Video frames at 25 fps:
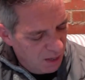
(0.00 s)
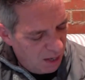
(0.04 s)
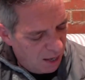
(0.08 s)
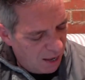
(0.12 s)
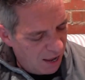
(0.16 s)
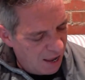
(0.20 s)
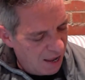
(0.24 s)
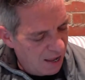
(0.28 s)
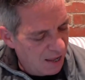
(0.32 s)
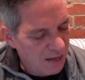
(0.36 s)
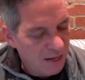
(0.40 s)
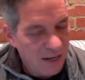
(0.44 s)

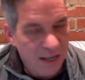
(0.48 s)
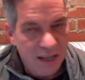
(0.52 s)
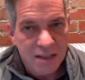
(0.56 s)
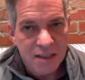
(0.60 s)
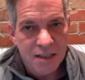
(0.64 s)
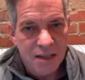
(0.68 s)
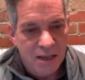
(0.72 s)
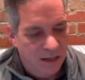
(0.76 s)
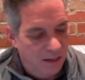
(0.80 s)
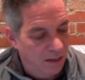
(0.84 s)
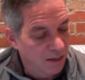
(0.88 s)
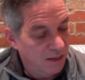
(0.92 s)
And
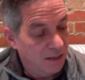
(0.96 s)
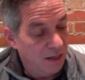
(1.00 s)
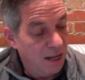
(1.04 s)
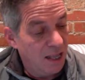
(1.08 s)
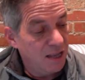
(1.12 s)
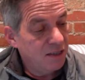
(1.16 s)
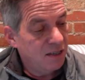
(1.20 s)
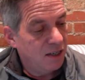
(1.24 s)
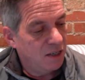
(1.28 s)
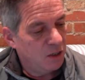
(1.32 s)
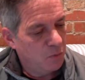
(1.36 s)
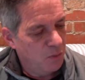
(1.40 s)
it's
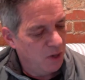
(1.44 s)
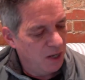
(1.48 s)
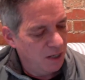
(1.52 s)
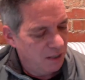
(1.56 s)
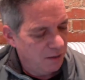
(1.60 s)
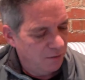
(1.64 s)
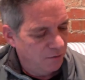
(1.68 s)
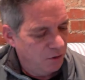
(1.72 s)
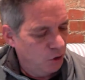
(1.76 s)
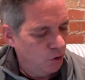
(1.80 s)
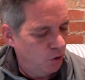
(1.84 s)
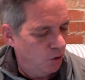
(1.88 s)
less
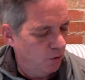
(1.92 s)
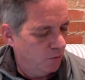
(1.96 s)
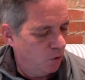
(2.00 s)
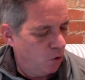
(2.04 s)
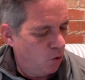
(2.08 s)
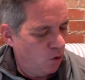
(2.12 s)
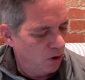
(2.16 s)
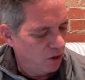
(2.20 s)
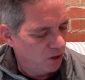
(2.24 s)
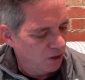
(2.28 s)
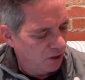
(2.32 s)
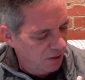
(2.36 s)
expensive too, of
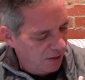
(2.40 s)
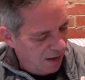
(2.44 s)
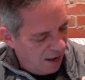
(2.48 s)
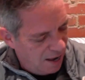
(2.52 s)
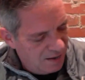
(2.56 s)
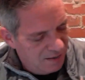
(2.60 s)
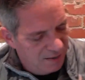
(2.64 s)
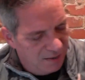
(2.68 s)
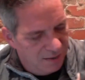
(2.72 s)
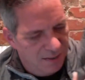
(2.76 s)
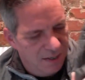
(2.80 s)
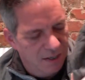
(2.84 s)
course,
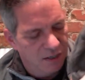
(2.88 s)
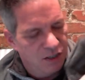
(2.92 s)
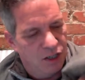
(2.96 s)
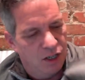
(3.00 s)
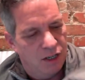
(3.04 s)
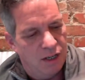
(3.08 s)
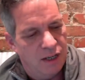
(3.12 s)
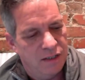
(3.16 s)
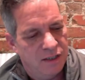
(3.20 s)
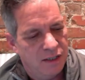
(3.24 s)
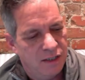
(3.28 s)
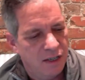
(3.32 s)
since
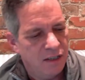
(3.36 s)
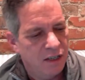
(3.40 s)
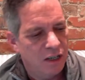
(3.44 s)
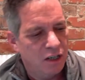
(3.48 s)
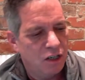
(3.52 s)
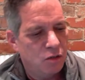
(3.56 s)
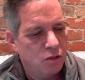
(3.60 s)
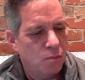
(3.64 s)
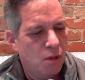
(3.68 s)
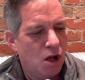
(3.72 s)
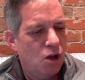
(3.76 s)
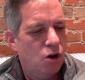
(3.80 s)
it's
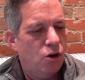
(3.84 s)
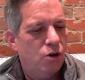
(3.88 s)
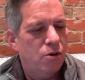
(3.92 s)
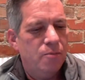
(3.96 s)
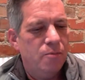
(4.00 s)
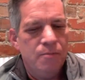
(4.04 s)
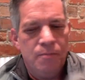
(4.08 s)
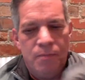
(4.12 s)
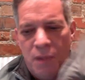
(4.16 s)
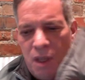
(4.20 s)
smaller.